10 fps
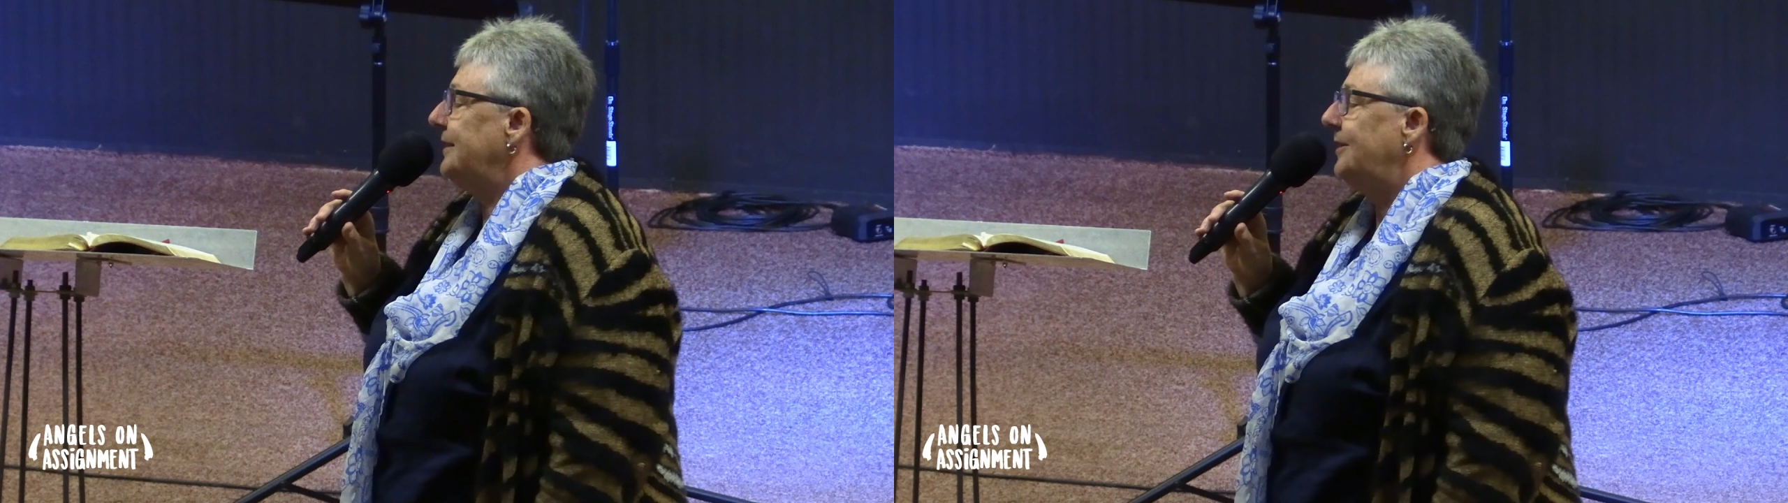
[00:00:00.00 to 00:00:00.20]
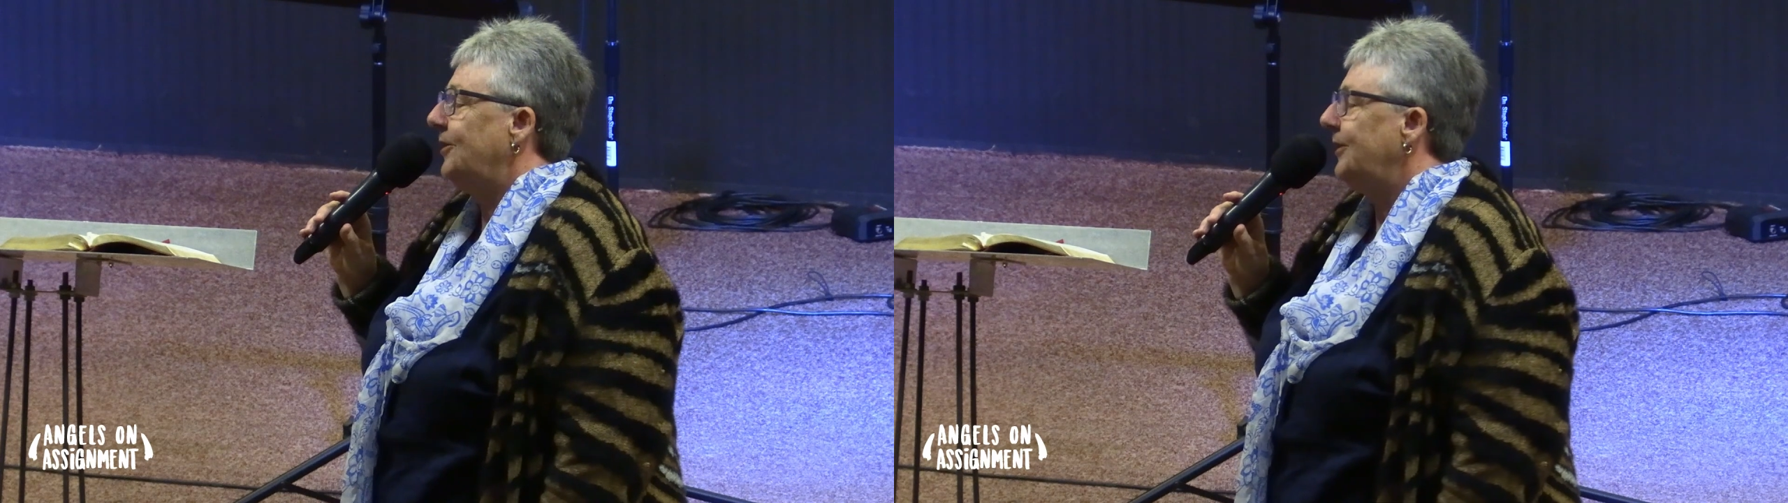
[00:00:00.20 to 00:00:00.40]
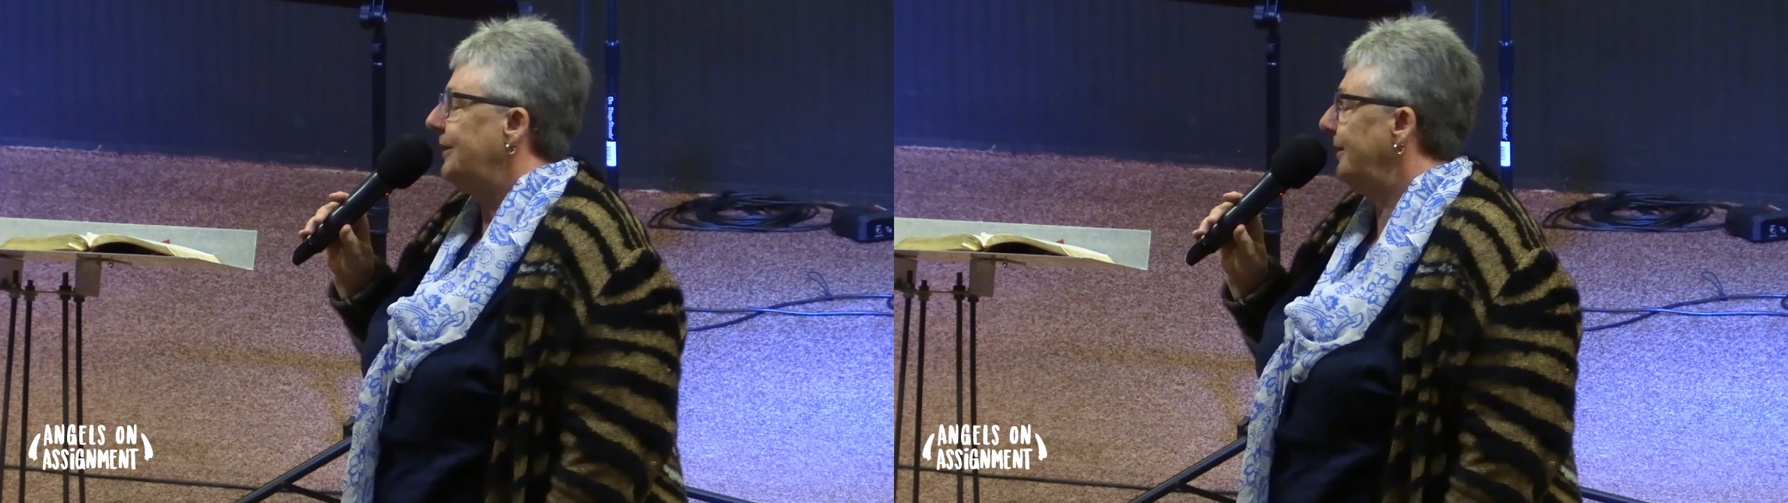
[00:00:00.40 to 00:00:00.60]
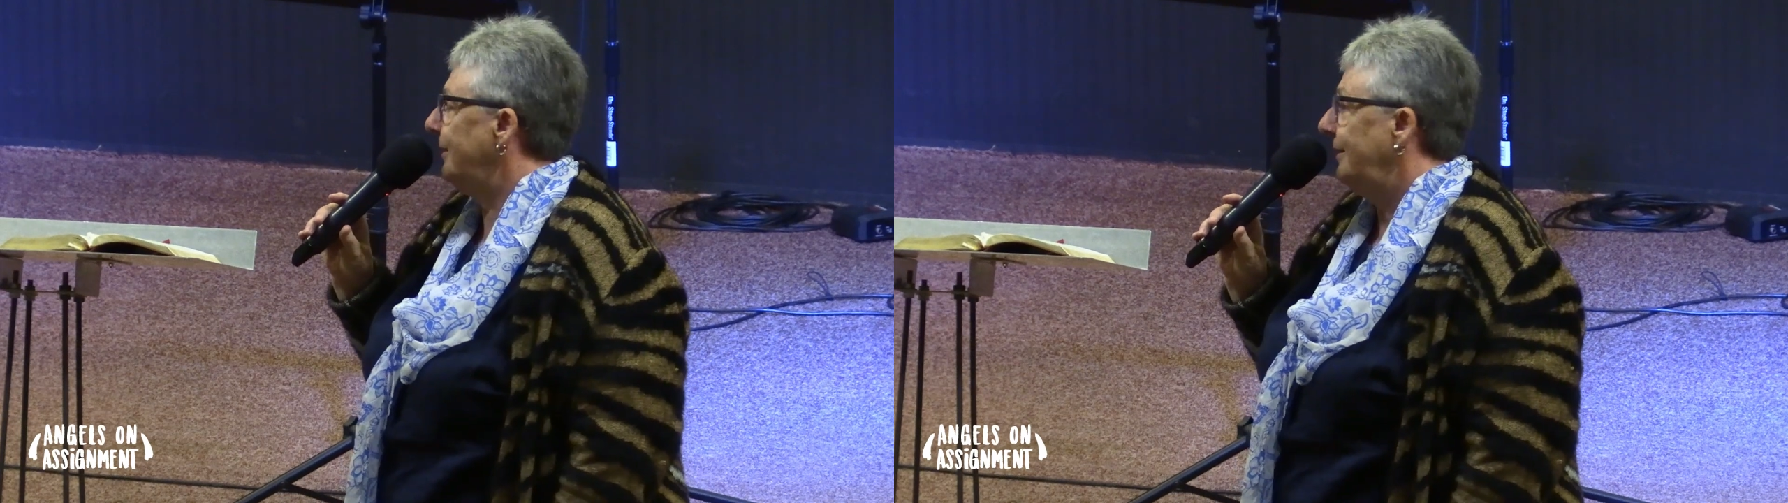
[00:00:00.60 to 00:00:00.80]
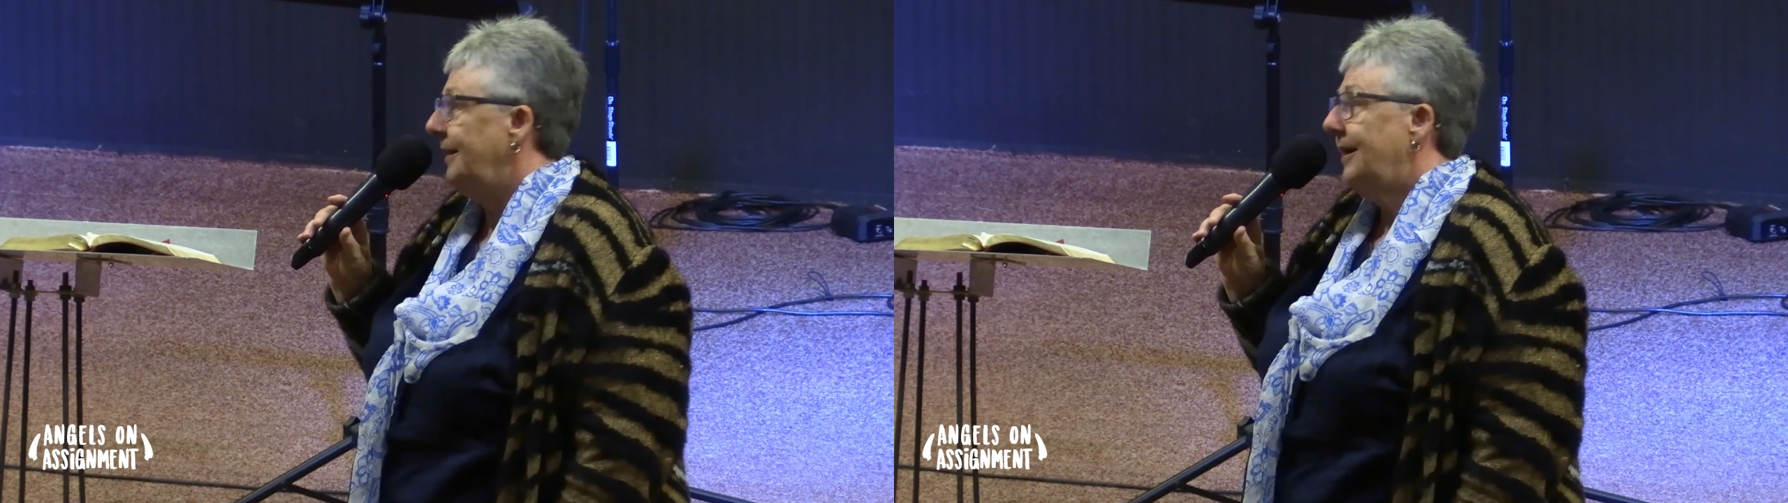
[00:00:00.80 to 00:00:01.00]
I said, God,
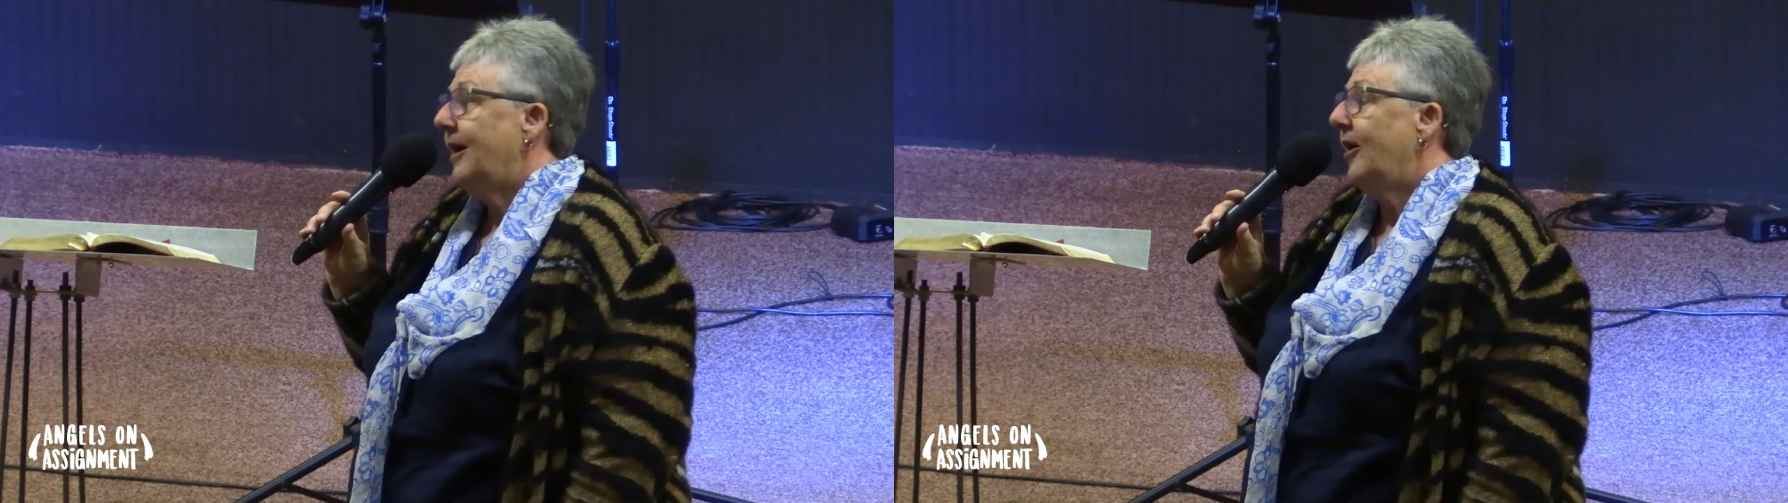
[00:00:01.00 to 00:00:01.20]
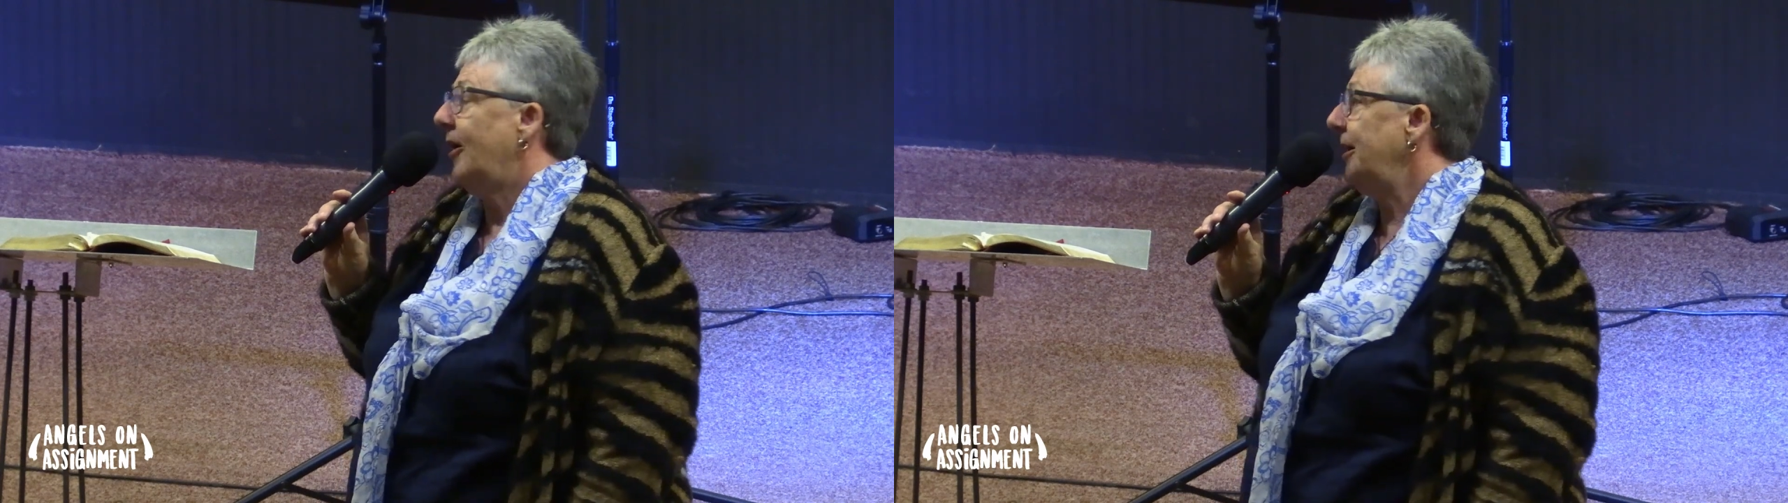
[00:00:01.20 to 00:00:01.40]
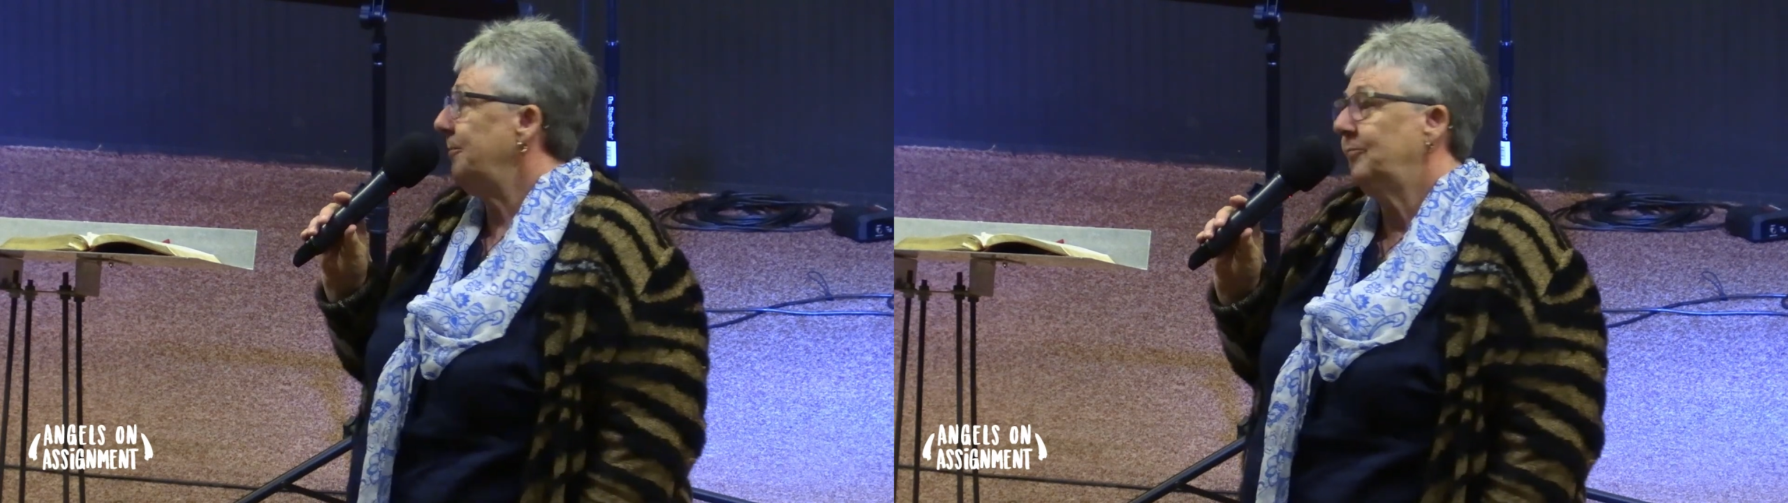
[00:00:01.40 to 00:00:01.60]
I